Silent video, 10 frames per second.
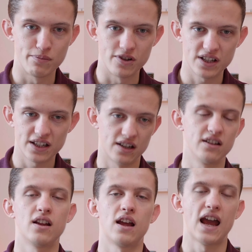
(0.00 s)
music,
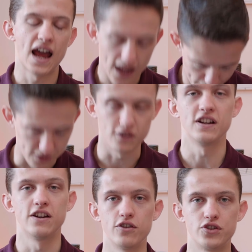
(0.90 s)

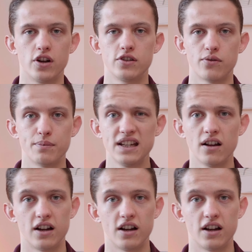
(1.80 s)
absolutely no chance with me.